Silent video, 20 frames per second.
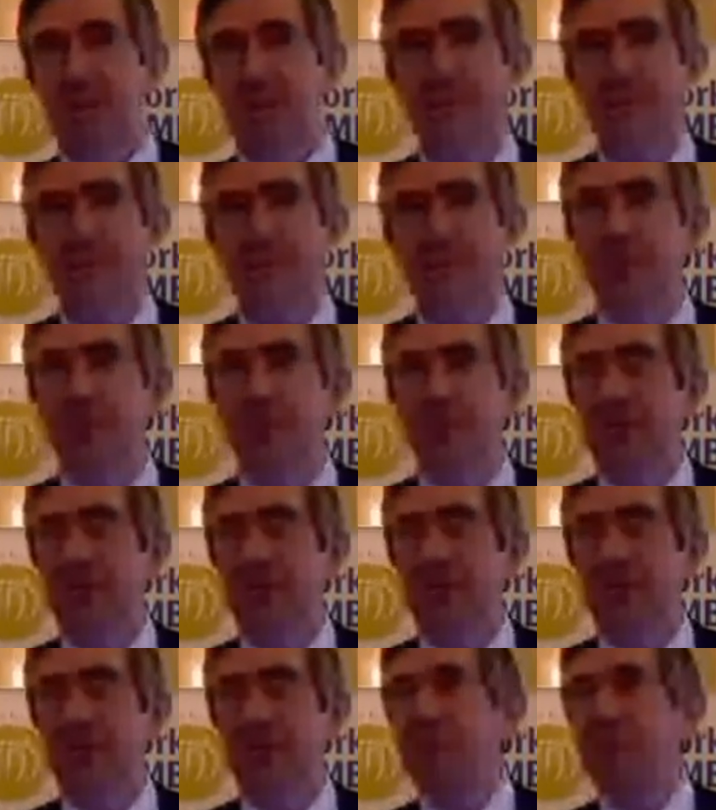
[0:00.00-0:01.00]
I want to
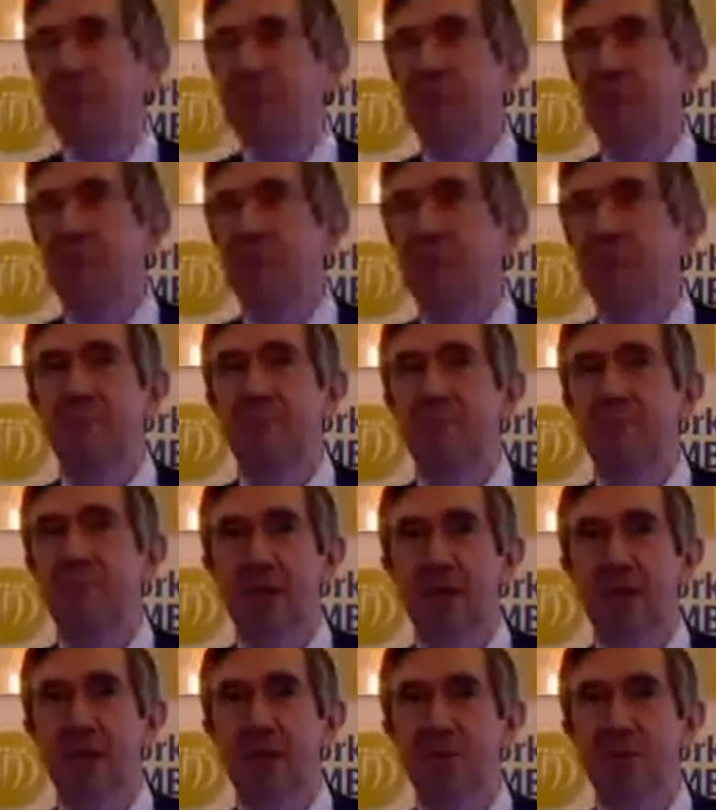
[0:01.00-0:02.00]
outline for you
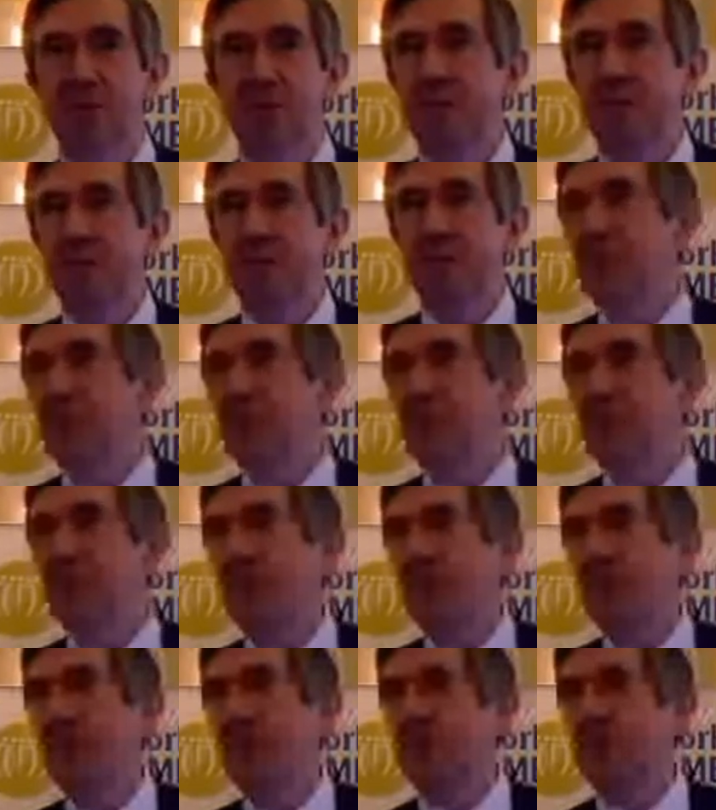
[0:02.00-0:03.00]
some aspects of the
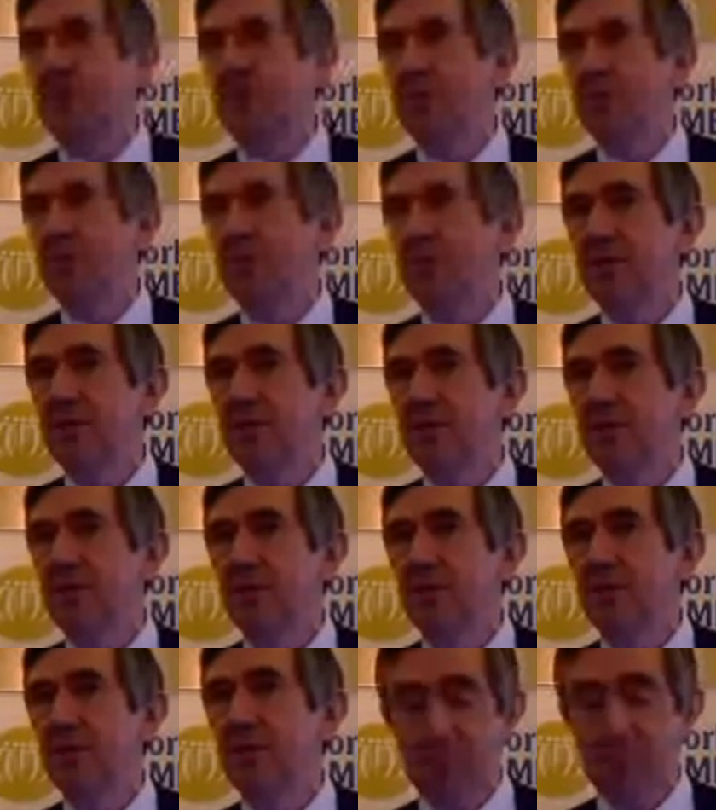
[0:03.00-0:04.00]
environment we work in, the
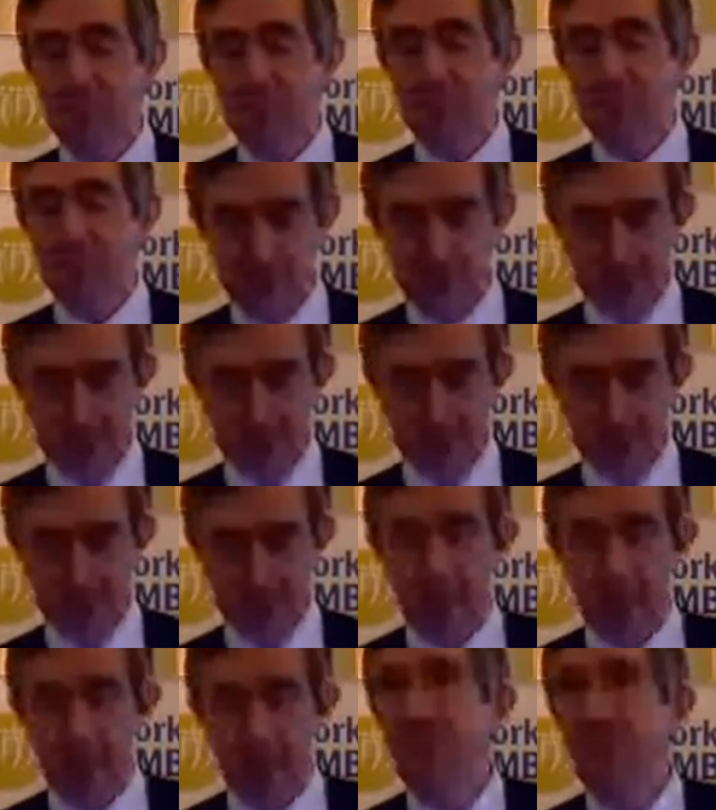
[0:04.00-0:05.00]
market we work in, and
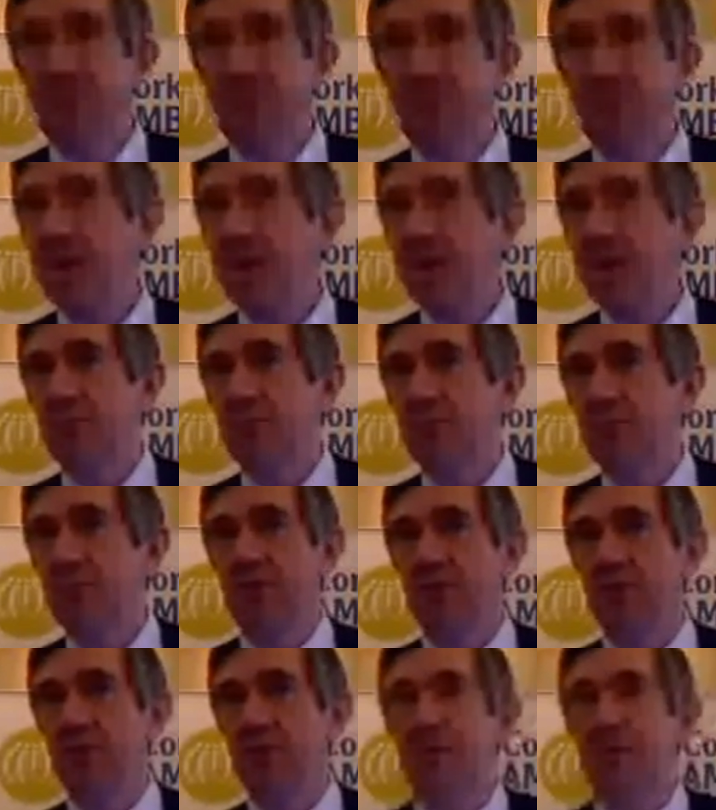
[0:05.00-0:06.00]
some of the plans we're working
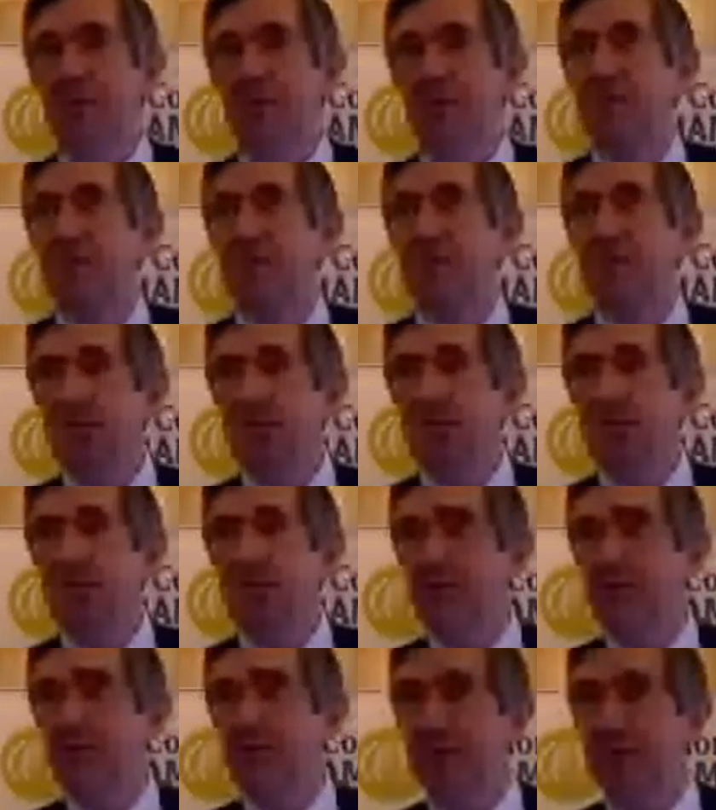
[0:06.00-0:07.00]
on to take us through the
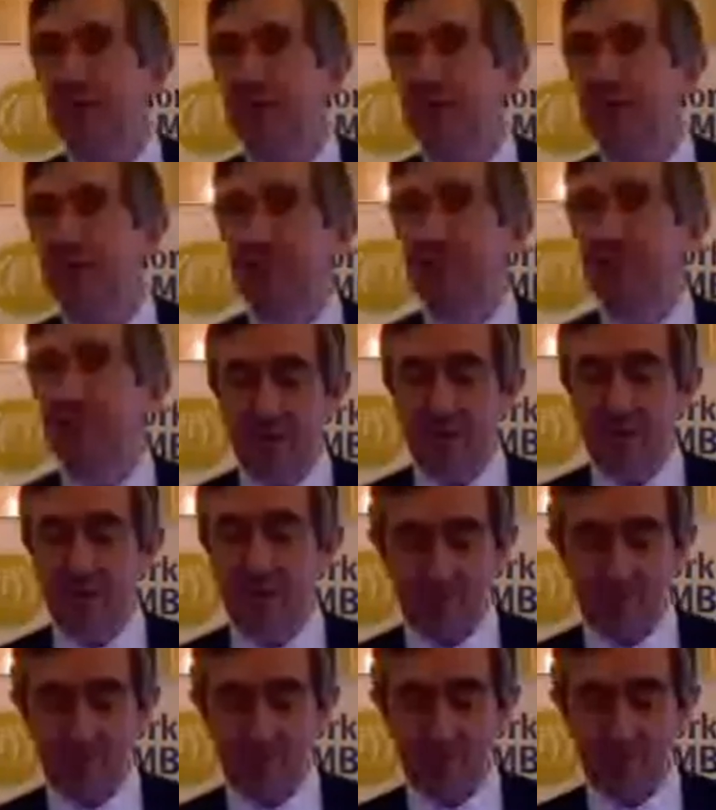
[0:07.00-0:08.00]
next few
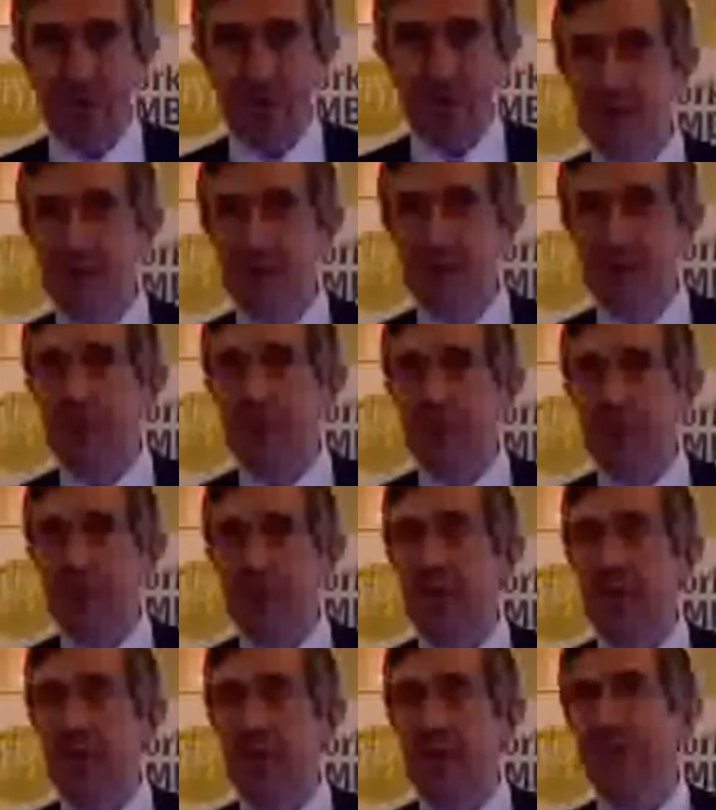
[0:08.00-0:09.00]
years to
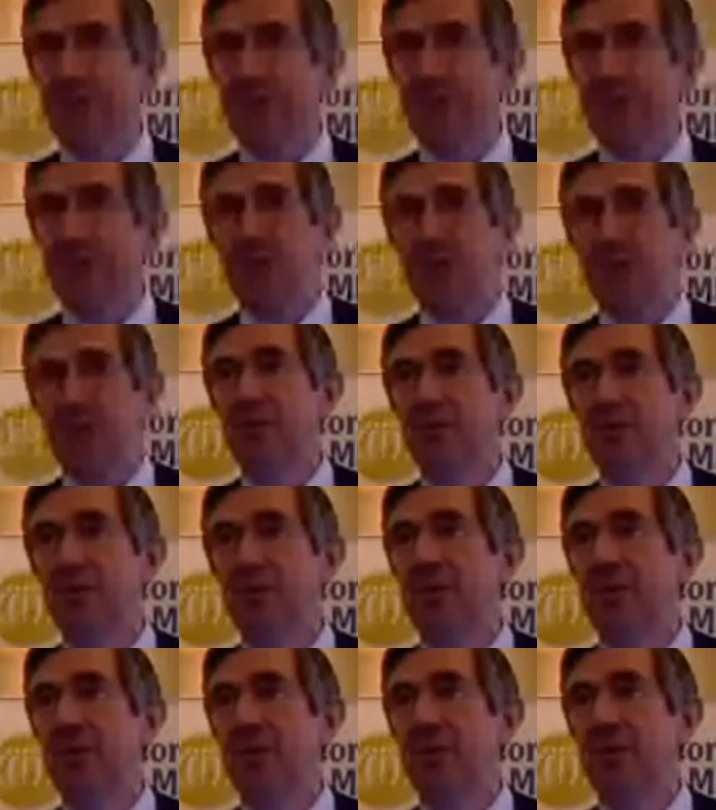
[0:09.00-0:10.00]
enable us to continue to be
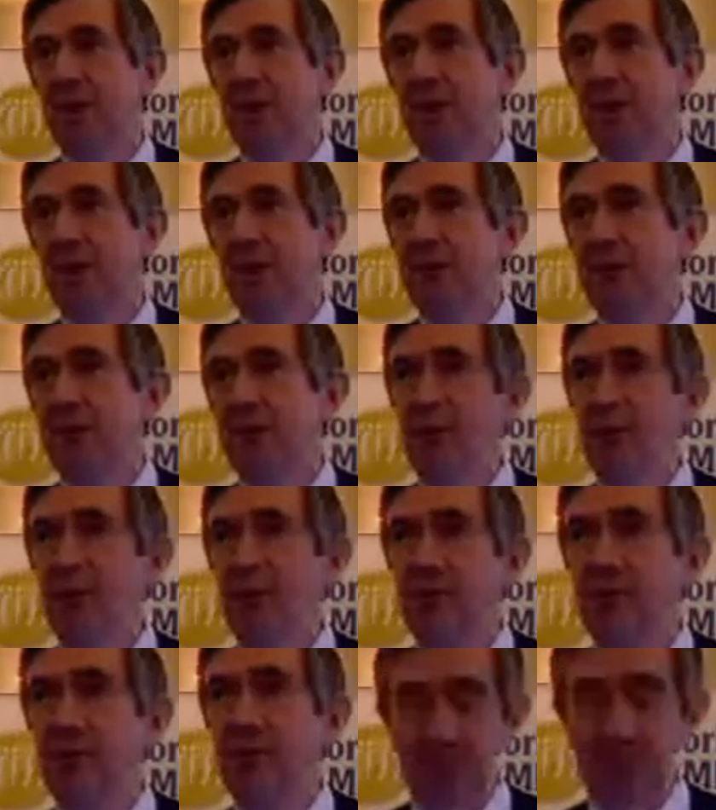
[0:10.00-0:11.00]
at the heart of Irish
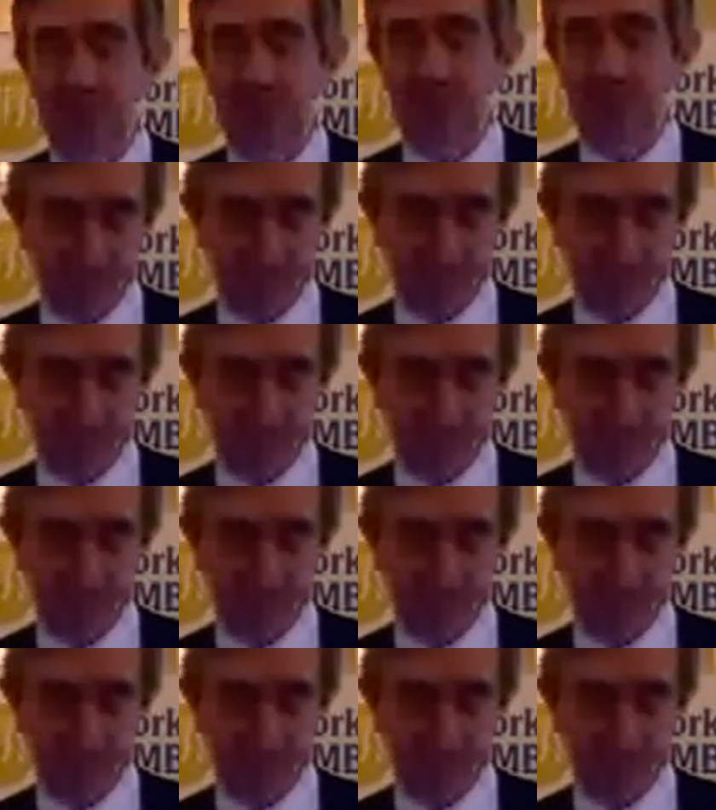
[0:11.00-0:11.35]
business.